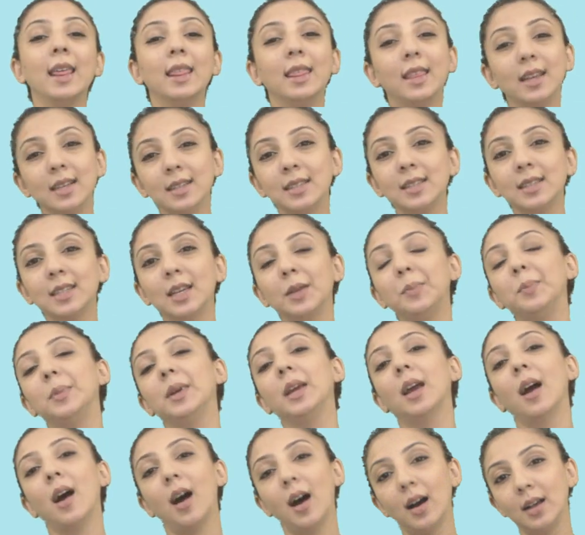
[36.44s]
This can
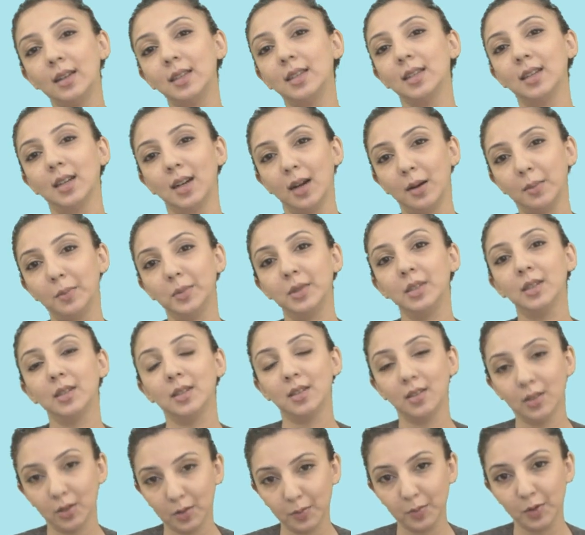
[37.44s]
be hard to come to
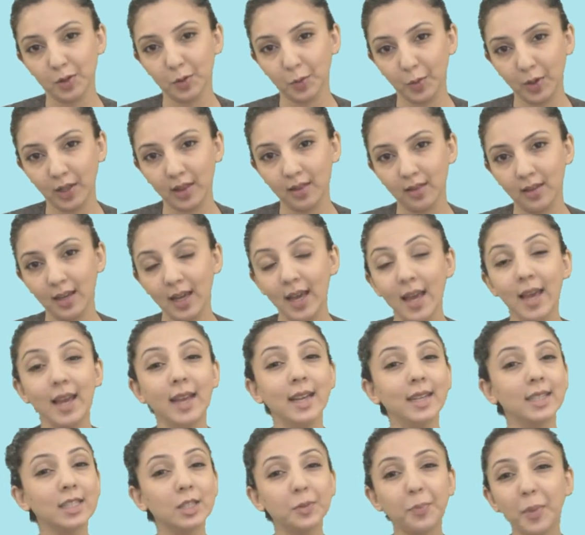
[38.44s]
terms with,
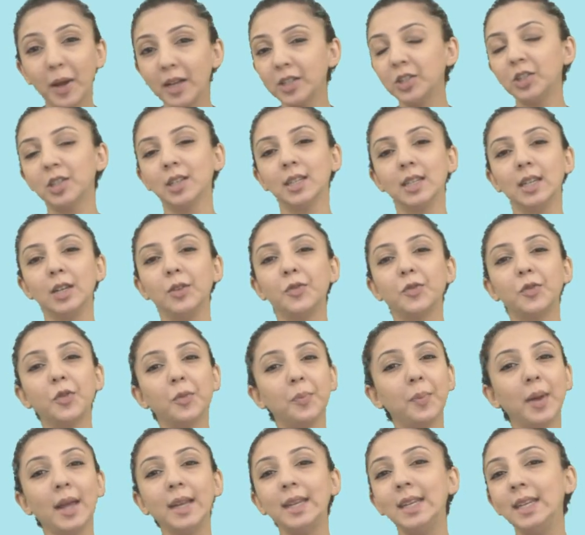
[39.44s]
especially
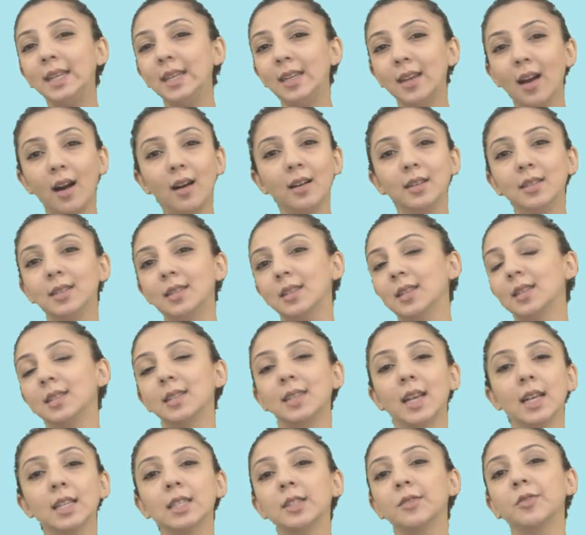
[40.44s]
for many young,
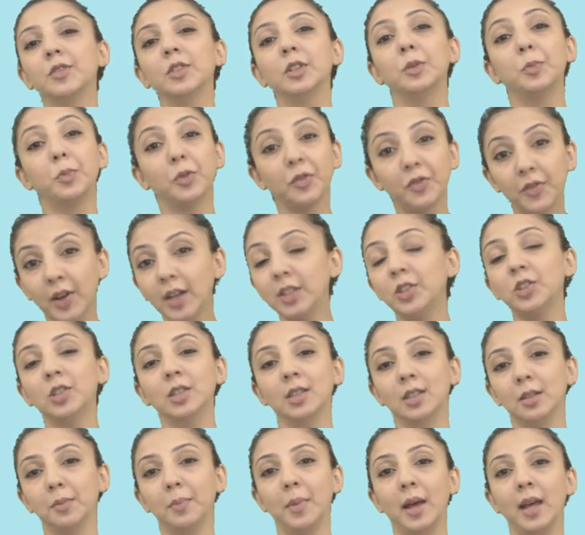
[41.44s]
successful
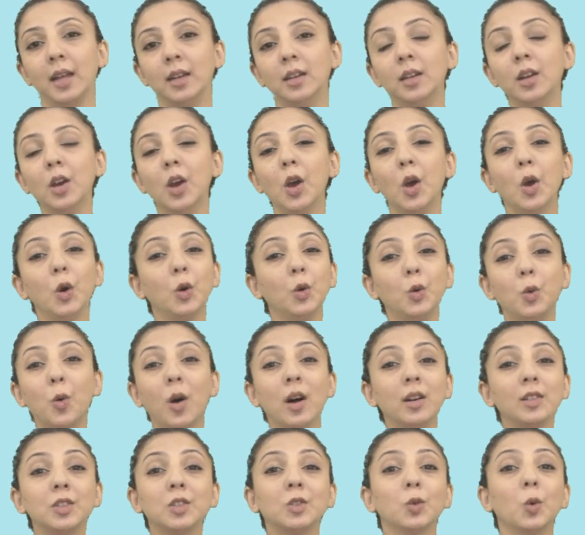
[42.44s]
professional men who
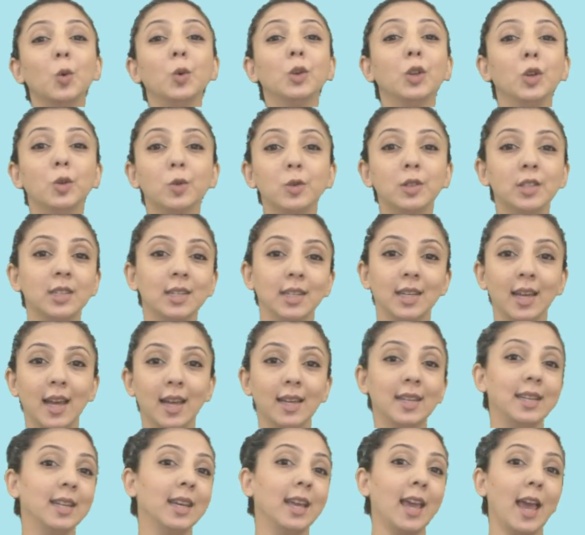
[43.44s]
are so used to
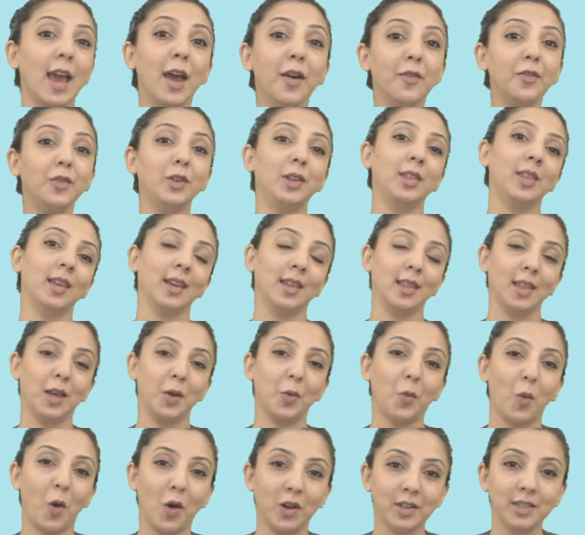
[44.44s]
getting everything
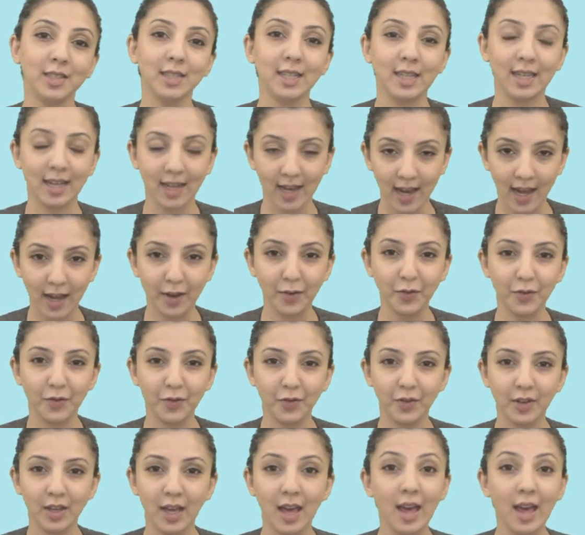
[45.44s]
they want in life.